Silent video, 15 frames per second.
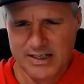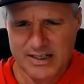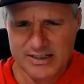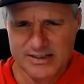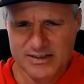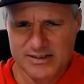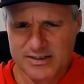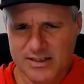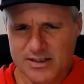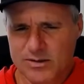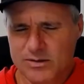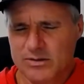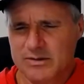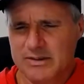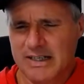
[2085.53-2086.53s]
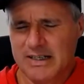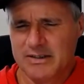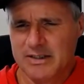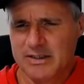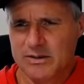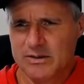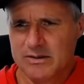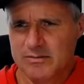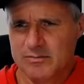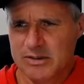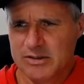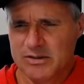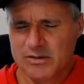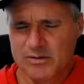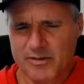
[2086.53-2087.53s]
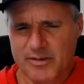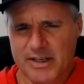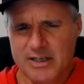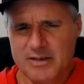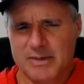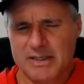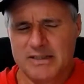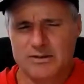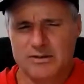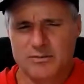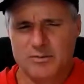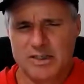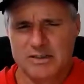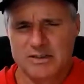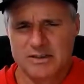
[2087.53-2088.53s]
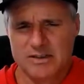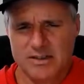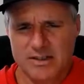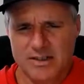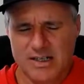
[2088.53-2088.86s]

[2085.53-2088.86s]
It's a subtle downhill, but you don't think about it too much.